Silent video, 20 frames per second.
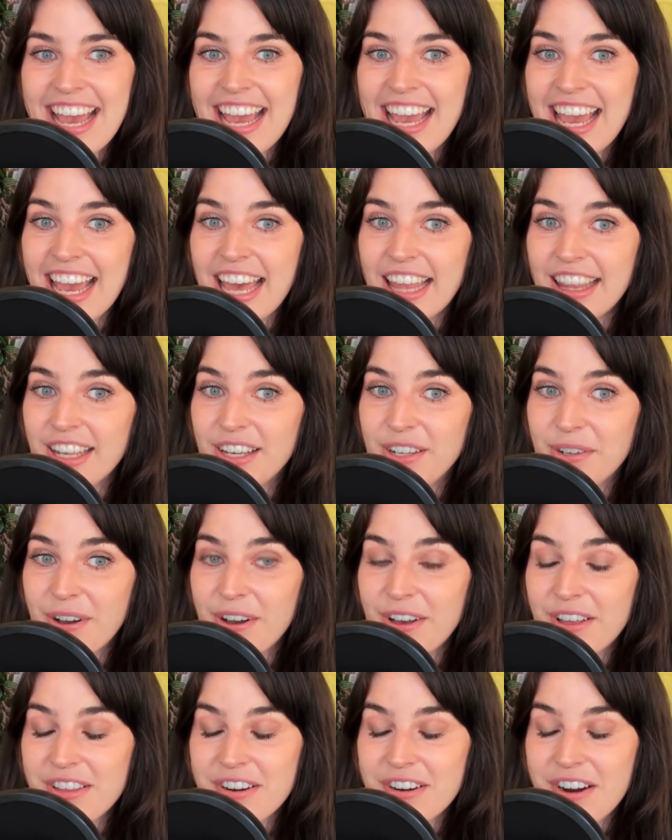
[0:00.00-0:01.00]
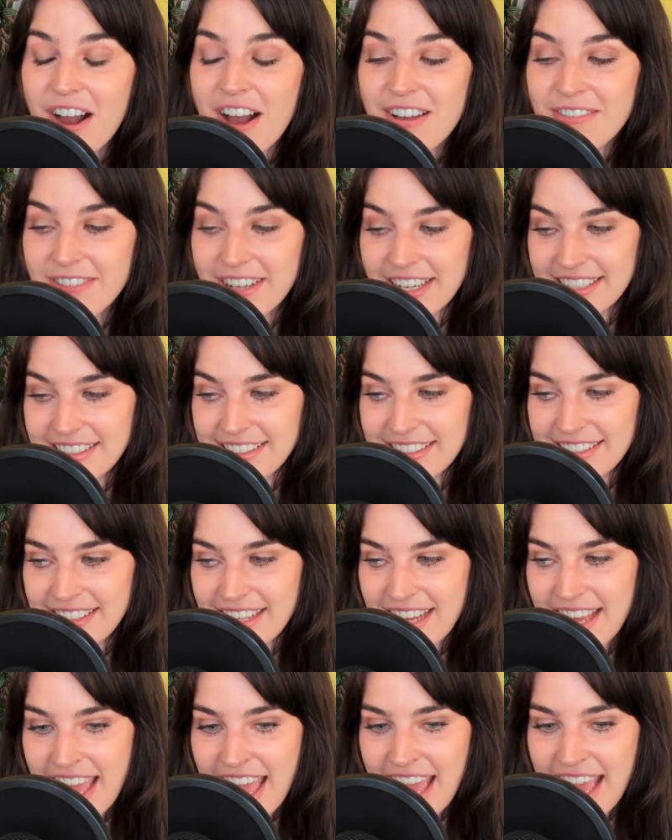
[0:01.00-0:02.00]
And then you call their office,
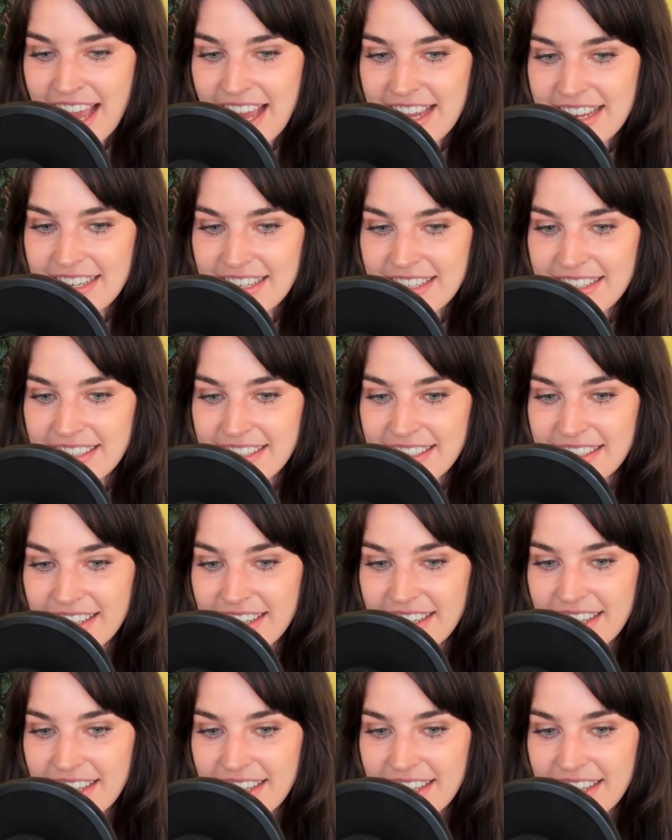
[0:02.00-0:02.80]
and